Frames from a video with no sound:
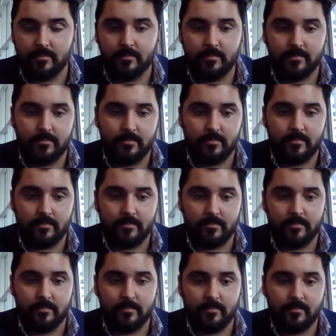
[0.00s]

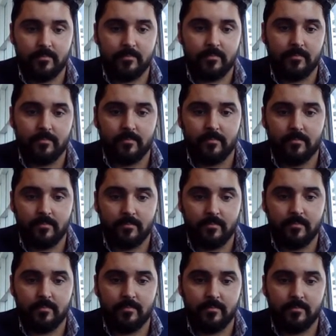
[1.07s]

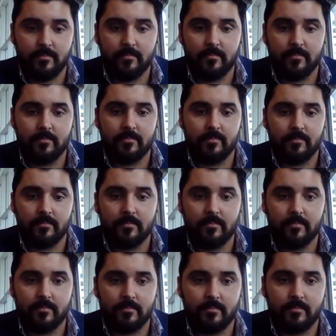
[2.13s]

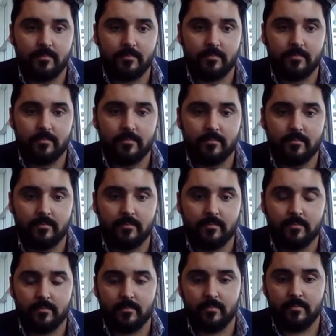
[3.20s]

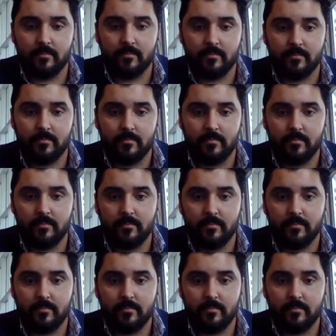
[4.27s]
(silent)